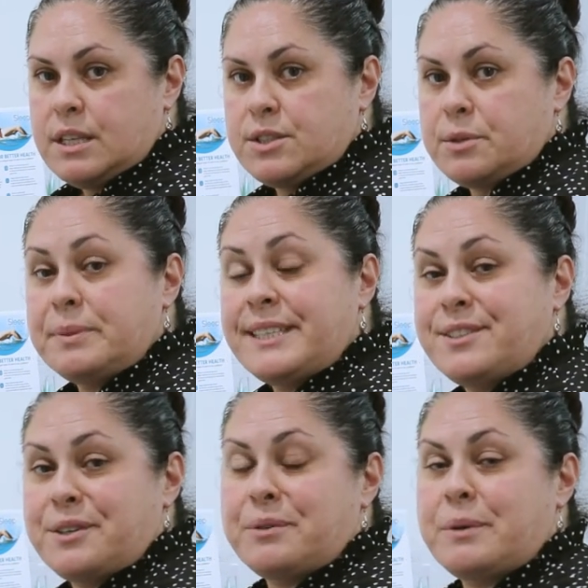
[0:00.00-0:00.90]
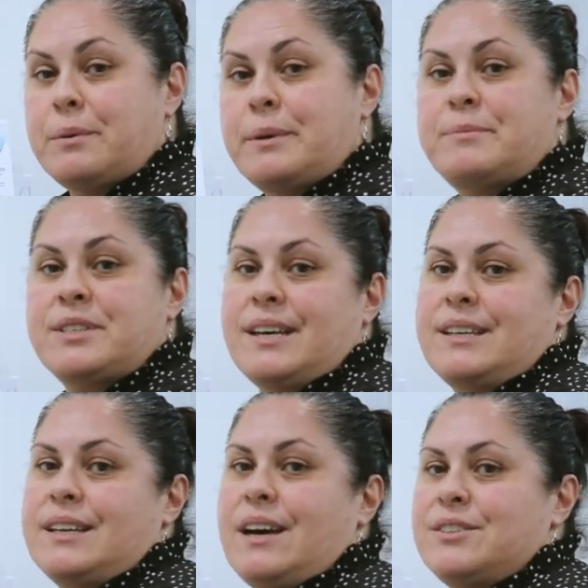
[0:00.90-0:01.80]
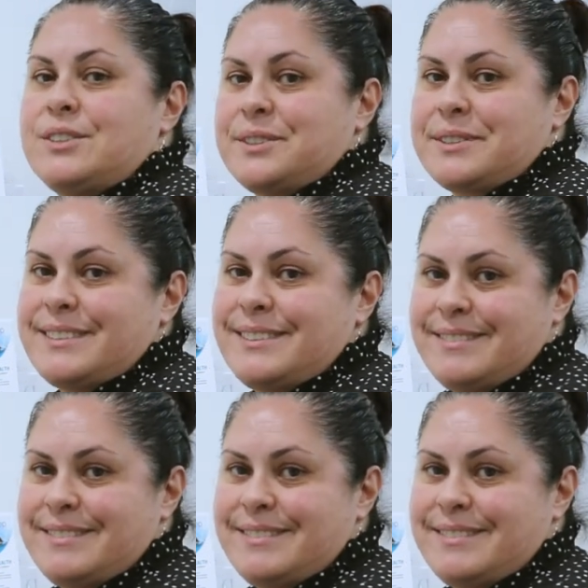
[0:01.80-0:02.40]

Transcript: So please go to our website and have a look.